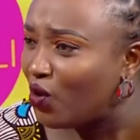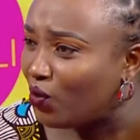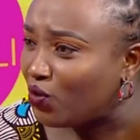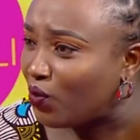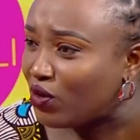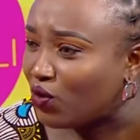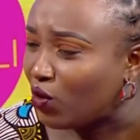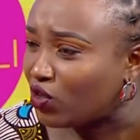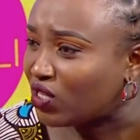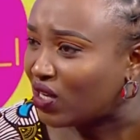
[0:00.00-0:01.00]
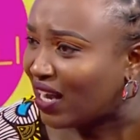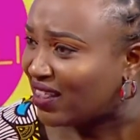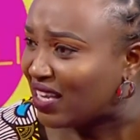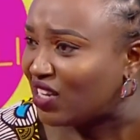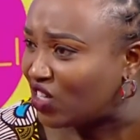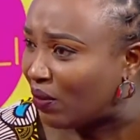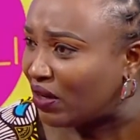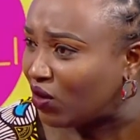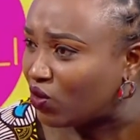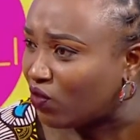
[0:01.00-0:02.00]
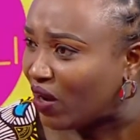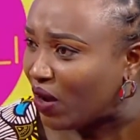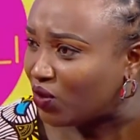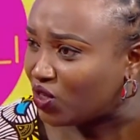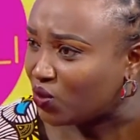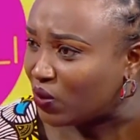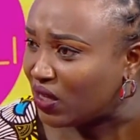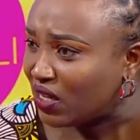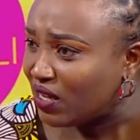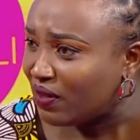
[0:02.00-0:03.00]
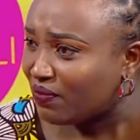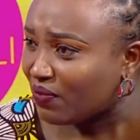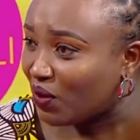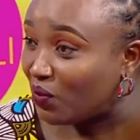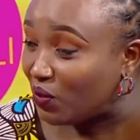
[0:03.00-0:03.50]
when you got stuck i think in germany because of language as well mm-hmm.